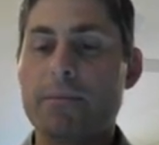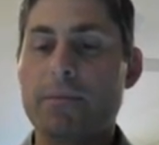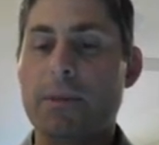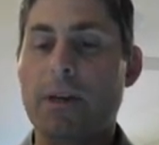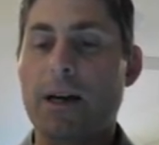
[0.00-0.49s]

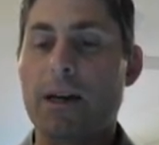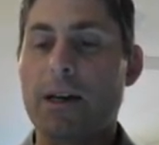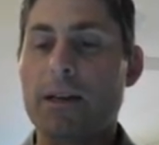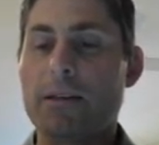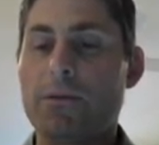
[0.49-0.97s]
Let me
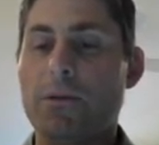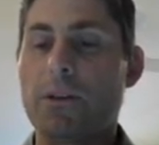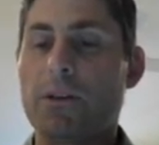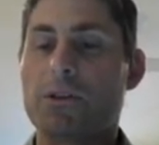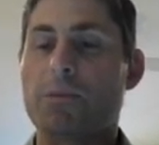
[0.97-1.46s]
highlight
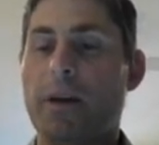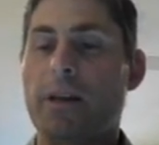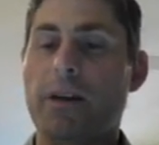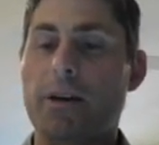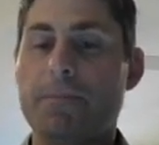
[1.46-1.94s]
nuclear
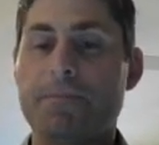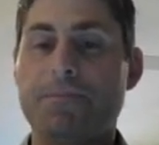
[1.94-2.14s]
spin here.